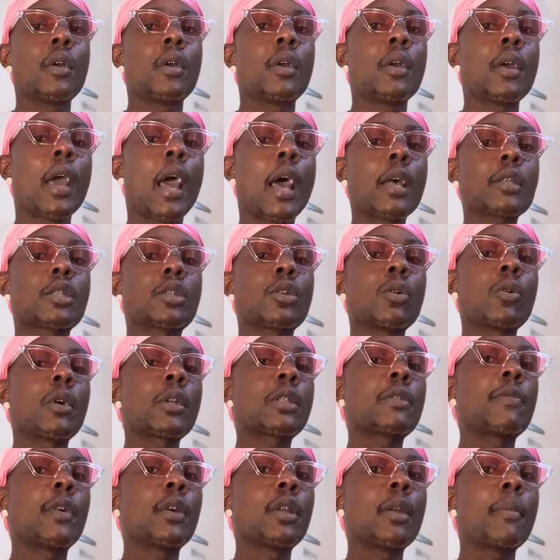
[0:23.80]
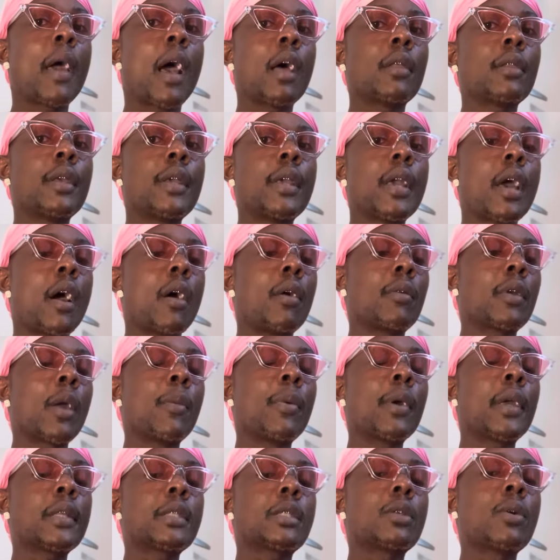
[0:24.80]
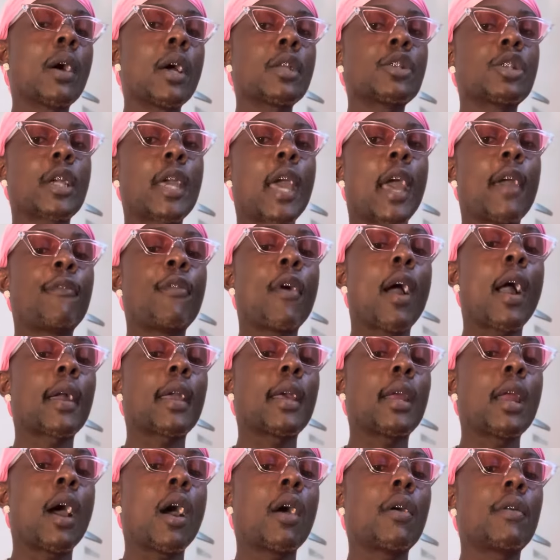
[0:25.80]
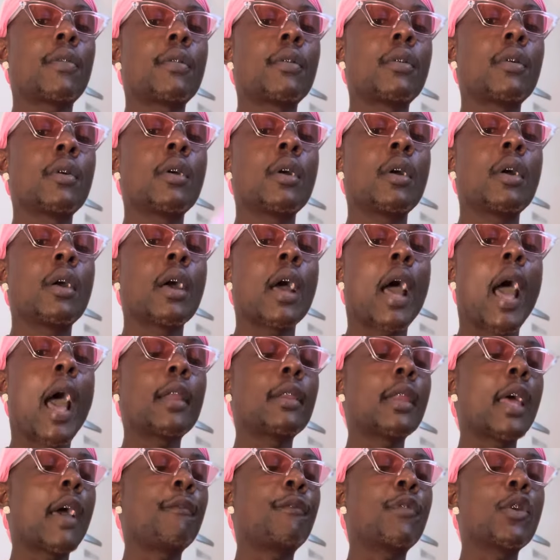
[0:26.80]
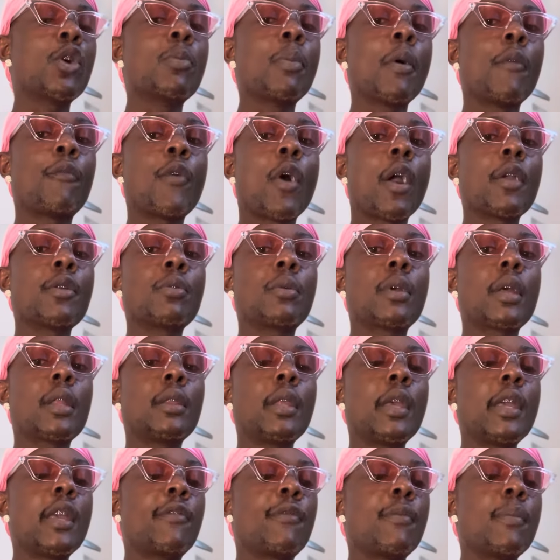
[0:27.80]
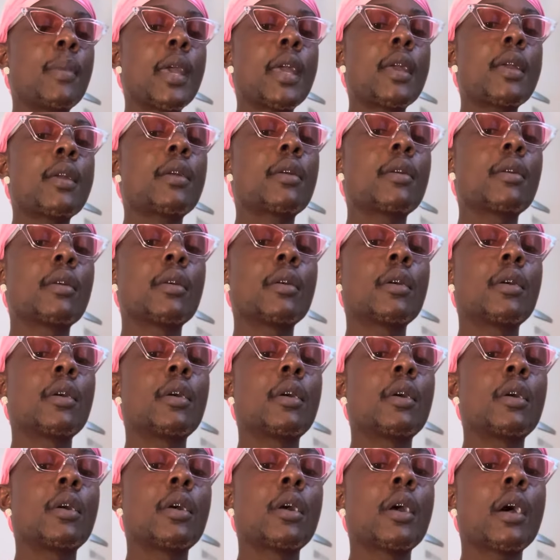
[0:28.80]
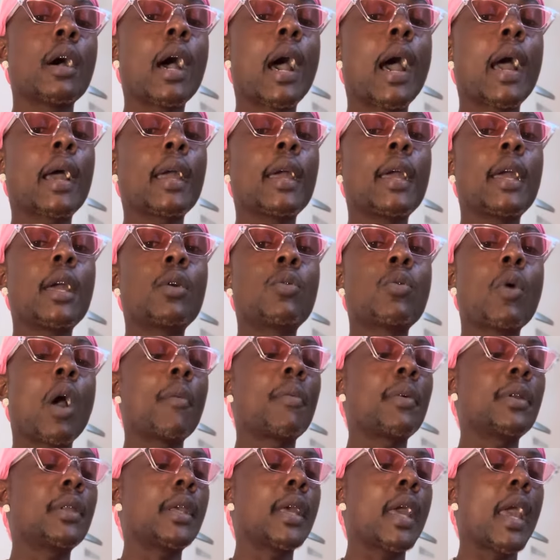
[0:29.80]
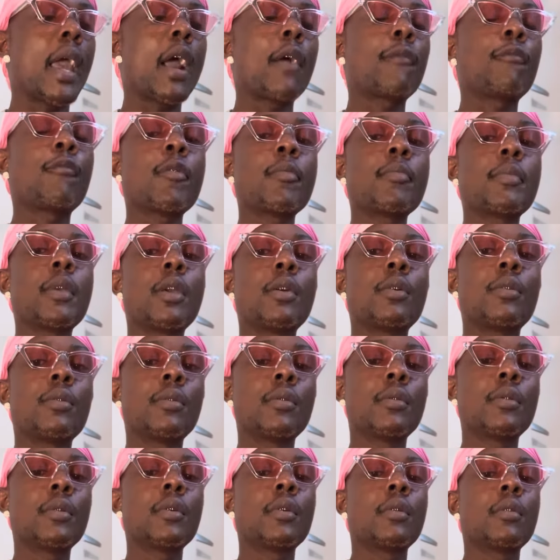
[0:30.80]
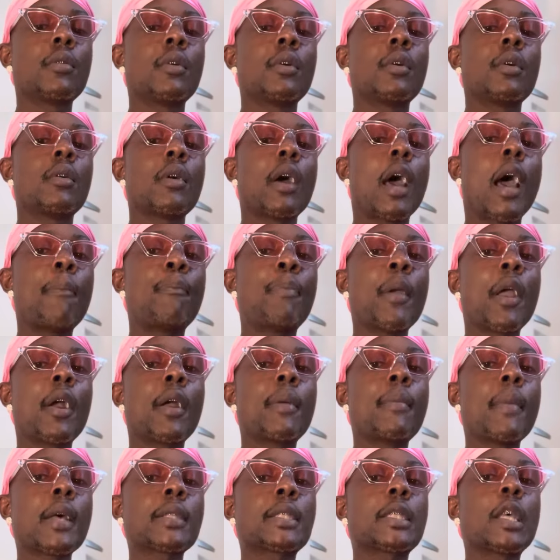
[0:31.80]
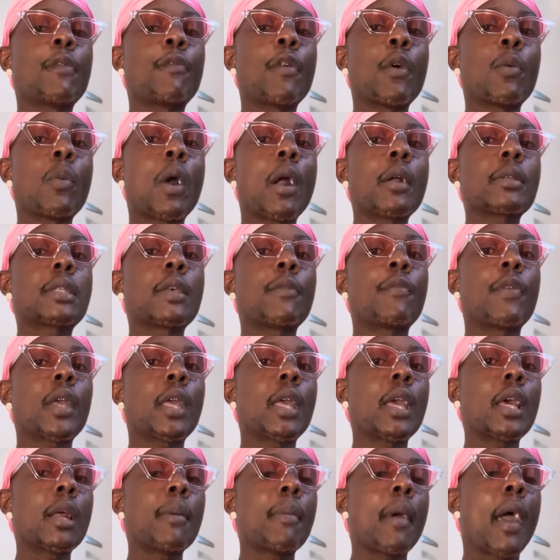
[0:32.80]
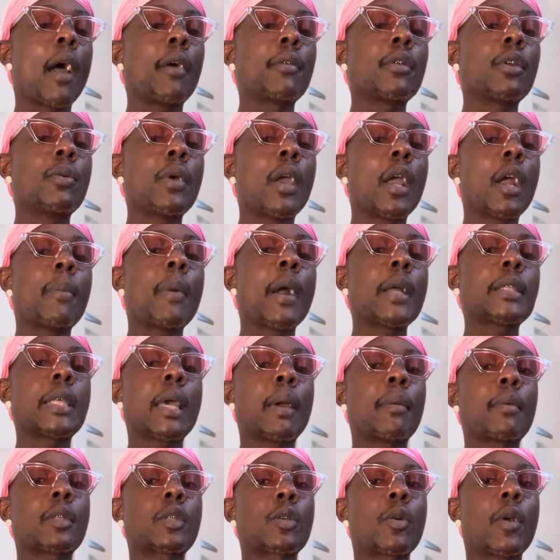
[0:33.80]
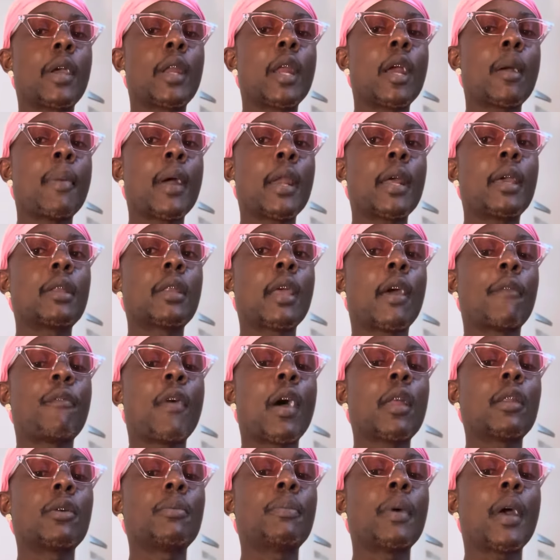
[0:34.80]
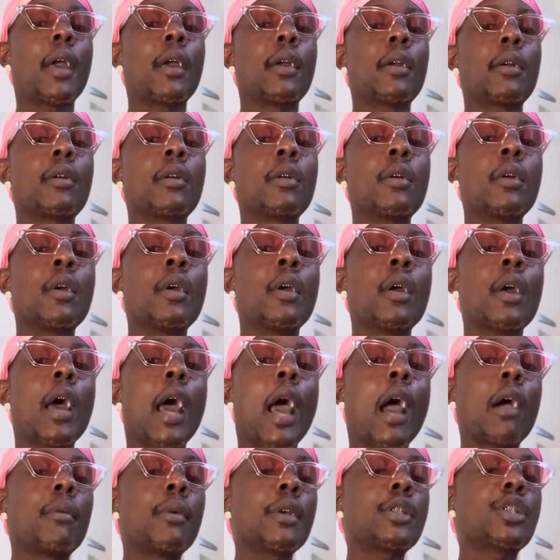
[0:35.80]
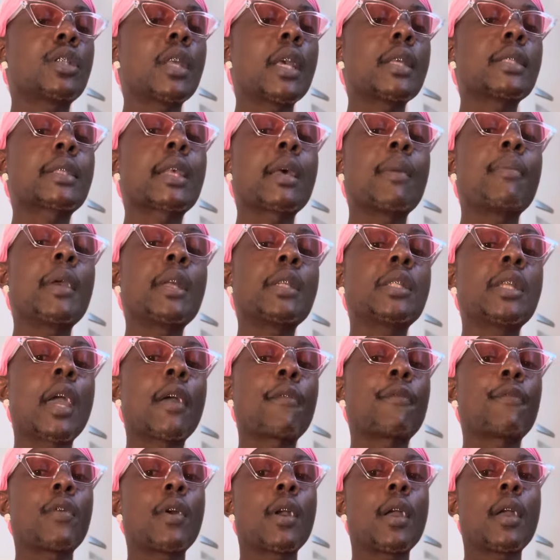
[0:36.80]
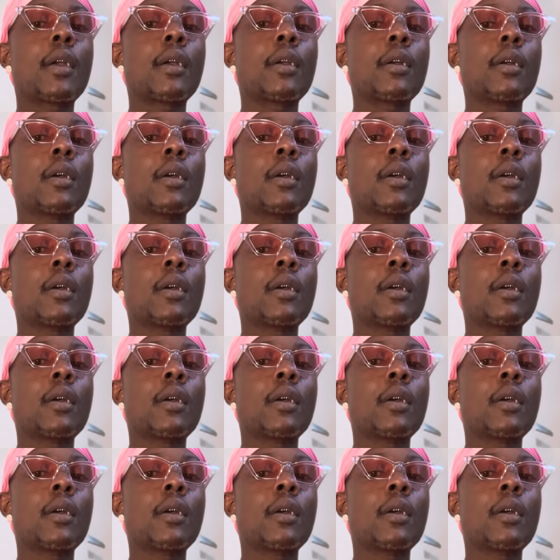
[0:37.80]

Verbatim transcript: How's Taurus feeling about Leo? Can we get to 100K before I get off? I left you before you could leave me. I hid who I really am from you. I buried myself in work to forget about you. Everybody tap the screen. Everybody hit that follow button. I wish things could be different.